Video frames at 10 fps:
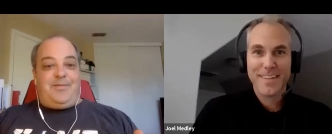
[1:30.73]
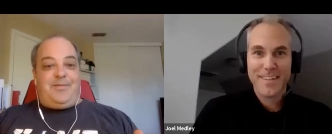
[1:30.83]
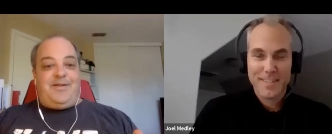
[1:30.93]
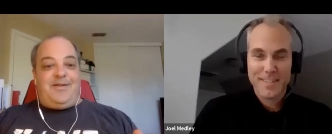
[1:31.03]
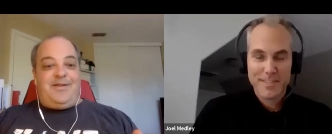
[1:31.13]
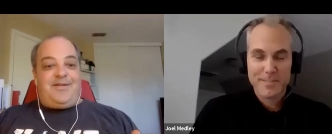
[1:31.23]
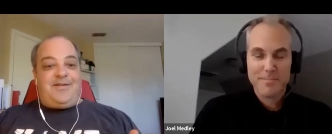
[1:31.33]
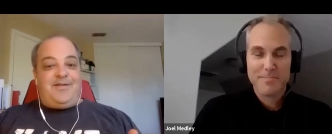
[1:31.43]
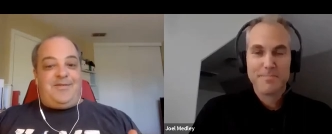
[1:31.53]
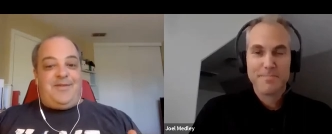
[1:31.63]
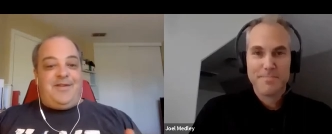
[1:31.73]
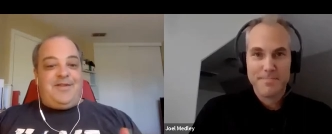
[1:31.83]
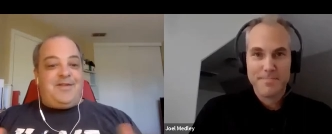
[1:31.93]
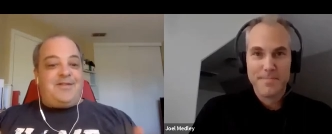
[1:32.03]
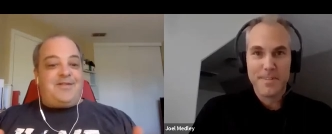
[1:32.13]
Speaker 1: happened, and it's going to
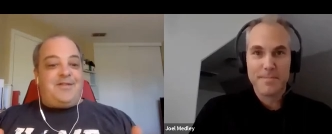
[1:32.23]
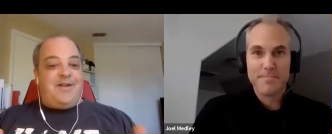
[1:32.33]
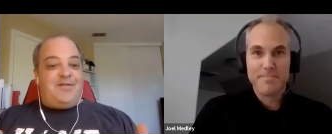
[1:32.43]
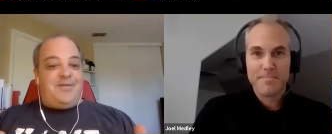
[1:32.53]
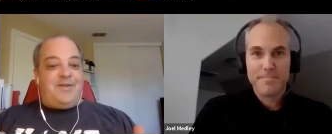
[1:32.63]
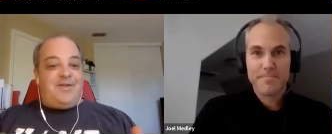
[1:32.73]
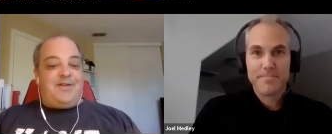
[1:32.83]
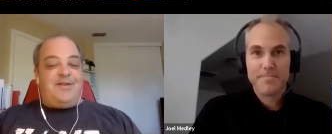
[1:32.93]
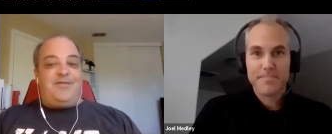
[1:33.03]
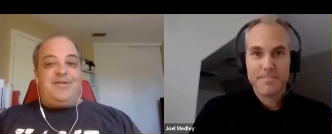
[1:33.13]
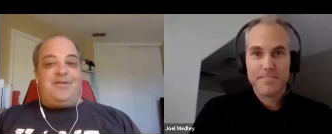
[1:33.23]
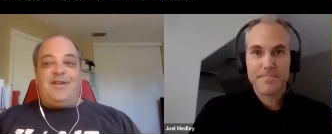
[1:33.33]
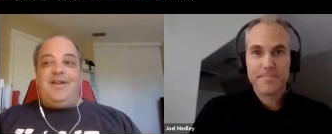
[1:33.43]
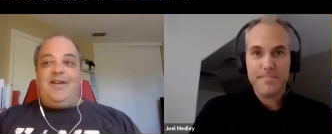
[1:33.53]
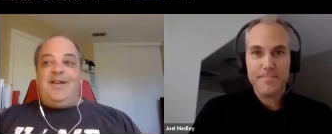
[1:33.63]
mean things are going to have to be done
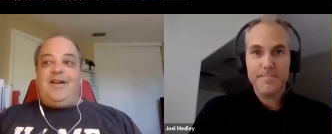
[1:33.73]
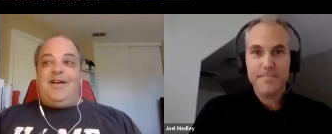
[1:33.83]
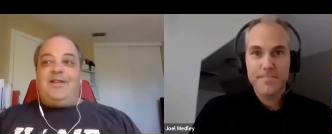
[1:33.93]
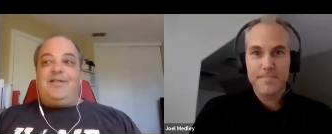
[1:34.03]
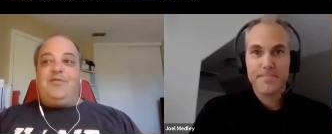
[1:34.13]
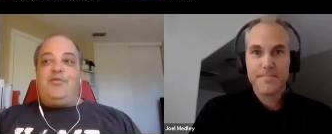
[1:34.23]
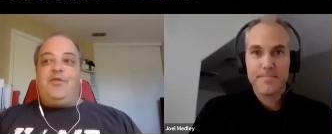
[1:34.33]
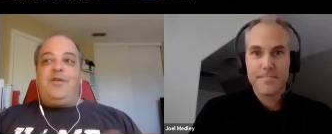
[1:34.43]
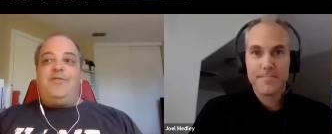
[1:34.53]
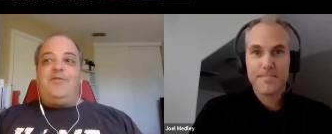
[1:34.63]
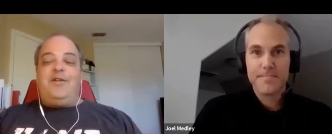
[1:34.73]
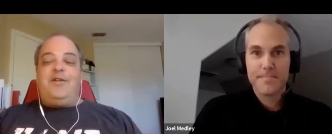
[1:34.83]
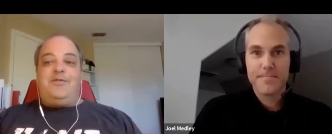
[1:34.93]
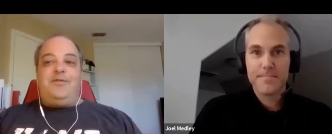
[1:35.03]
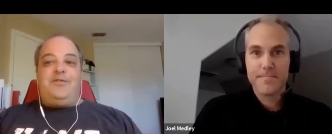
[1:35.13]
differently. Uh, so, what
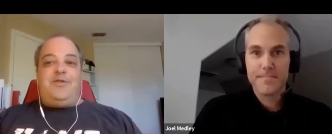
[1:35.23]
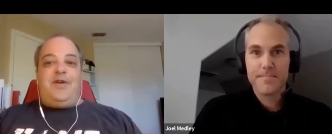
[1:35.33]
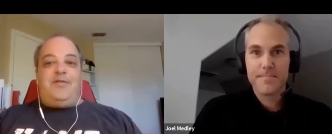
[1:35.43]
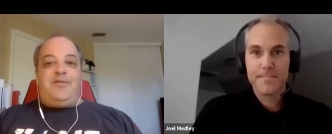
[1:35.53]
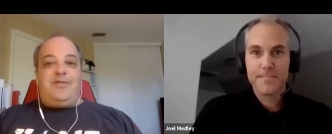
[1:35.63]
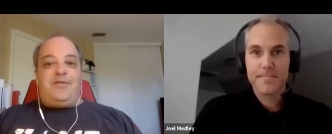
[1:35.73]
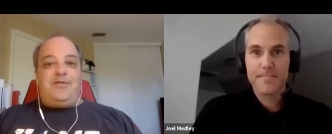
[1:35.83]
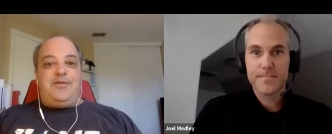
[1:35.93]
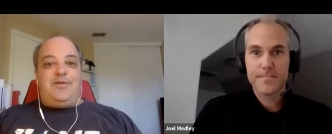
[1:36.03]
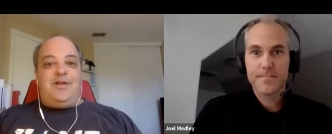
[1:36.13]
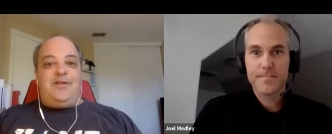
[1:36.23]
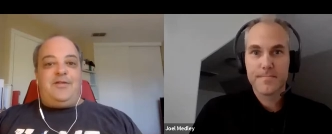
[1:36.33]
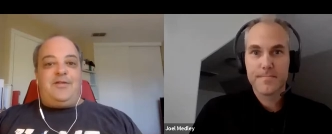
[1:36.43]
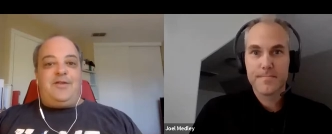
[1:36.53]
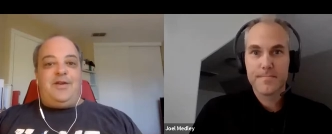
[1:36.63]
advice would you have for school
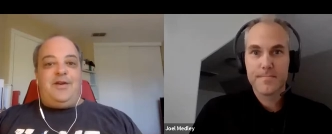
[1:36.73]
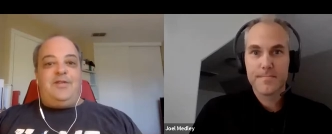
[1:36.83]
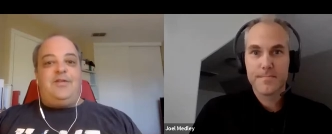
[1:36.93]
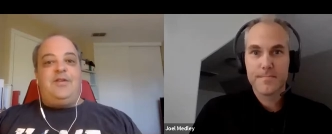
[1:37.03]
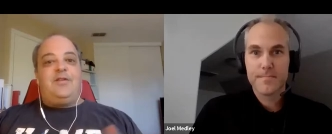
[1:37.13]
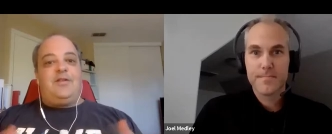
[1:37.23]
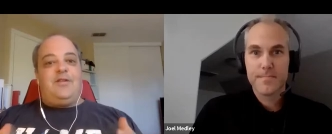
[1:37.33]
leaders on things